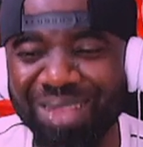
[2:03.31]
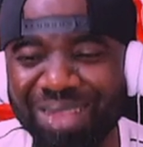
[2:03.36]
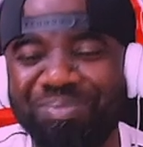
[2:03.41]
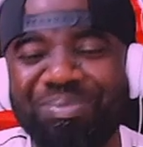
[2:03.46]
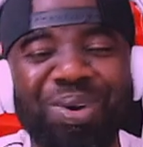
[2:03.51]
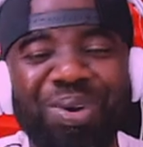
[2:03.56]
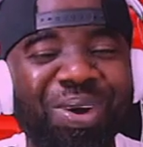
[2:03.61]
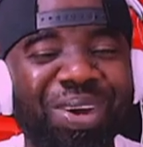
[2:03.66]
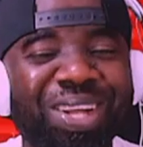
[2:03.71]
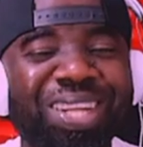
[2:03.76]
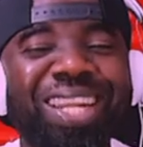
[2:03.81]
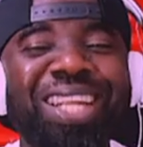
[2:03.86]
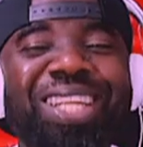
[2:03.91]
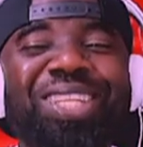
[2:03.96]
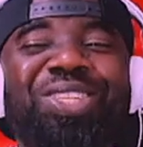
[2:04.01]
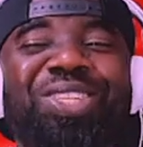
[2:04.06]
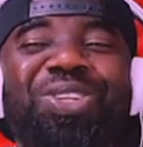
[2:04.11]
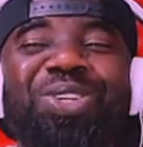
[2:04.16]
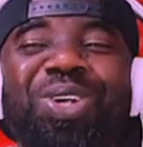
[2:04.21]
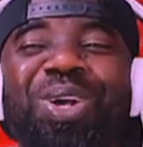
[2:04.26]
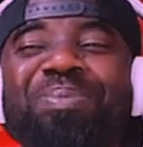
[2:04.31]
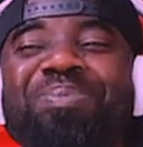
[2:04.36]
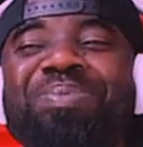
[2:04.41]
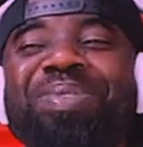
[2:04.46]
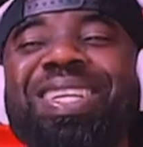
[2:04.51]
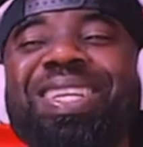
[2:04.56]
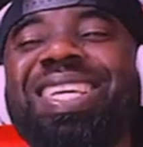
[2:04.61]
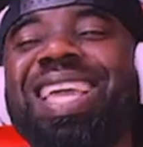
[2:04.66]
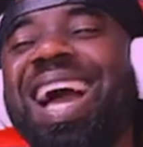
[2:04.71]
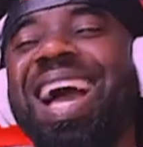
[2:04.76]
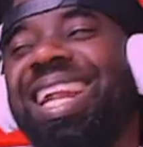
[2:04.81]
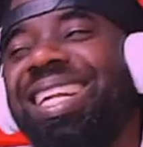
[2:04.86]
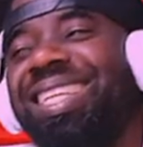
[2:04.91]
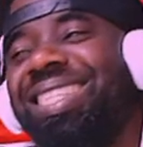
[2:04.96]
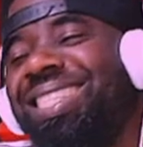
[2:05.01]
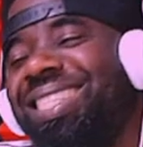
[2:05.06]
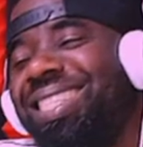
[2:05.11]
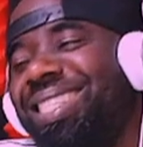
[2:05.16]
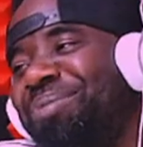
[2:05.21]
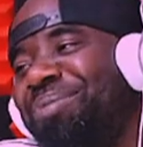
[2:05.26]
Bro, you need to drop
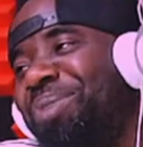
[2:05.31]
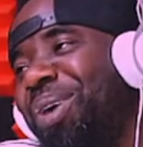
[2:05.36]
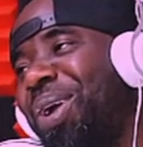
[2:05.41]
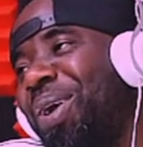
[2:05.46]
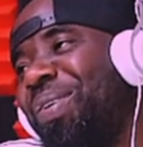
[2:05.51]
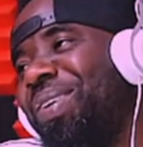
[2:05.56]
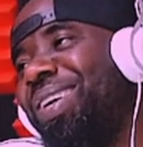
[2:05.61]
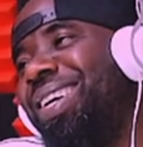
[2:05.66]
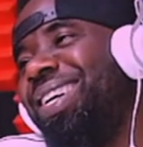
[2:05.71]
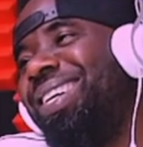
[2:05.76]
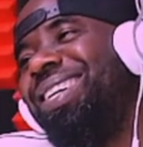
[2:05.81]
reality, bro.